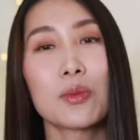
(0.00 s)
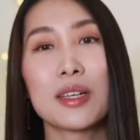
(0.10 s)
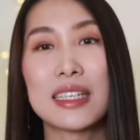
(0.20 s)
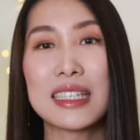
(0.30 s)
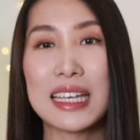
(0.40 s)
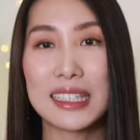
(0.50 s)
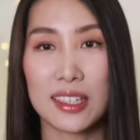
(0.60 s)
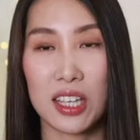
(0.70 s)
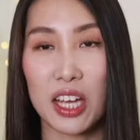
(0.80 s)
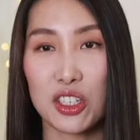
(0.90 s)
with its
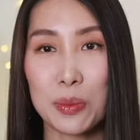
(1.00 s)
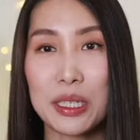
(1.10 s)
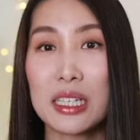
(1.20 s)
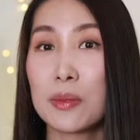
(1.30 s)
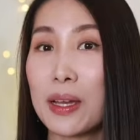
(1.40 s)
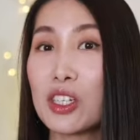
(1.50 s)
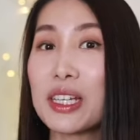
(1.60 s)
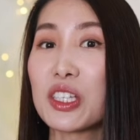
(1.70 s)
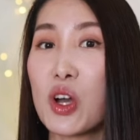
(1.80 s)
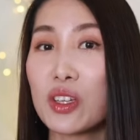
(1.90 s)
attachment,
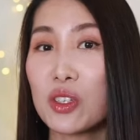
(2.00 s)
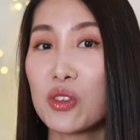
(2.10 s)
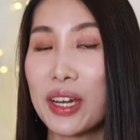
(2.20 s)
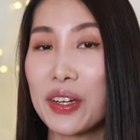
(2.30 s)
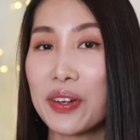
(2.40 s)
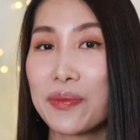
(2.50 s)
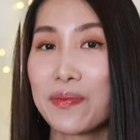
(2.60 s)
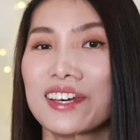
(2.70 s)
especially the concentrator.